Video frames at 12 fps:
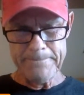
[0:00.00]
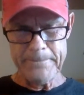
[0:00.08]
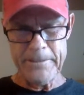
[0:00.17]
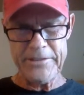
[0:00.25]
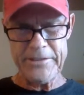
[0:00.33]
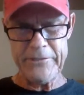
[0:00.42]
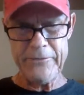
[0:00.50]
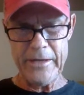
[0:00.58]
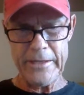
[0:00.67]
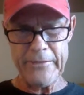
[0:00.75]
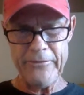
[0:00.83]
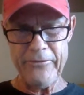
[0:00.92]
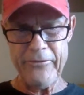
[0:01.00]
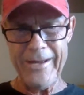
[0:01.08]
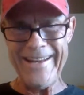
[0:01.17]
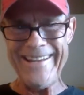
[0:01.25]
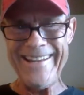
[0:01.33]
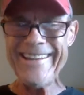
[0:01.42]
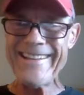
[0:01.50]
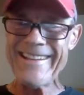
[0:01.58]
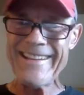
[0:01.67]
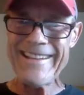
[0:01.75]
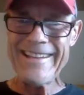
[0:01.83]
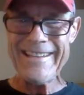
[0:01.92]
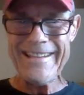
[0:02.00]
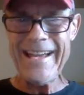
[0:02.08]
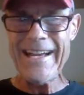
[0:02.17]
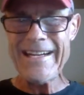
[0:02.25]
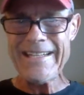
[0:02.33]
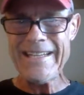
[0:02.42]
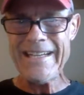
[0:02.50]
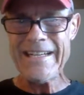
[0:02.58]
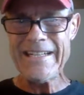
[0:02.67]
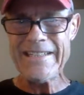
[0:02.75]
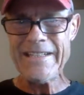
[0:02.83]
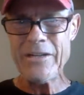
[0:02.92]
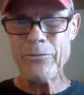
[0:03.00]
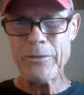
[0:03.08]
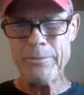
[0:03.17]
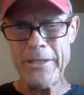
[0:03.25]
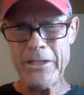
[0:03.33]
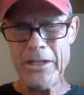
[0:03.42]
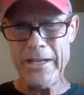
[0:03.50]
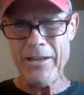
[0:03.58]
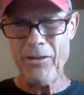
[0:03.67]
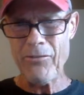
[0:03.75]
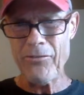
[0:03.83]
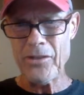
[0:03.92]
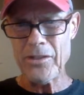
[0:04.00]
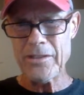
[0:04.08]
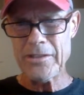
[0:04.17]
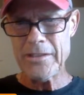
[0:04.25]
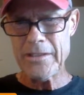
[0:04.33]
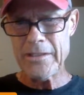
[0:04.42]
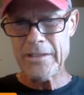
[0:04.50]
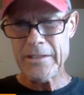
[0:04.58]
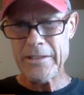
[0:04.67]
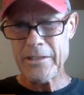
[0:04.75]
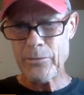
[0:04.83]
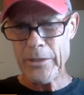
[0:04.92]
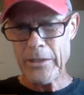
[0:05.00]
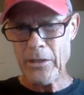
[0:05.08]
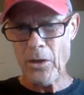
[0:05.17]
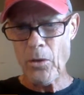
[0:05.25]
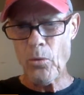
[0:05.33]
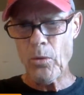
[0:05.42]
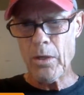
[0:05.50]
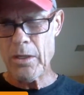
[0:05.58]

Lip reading: Let's see if I can find it. Yeah, there would be helpful. There we go.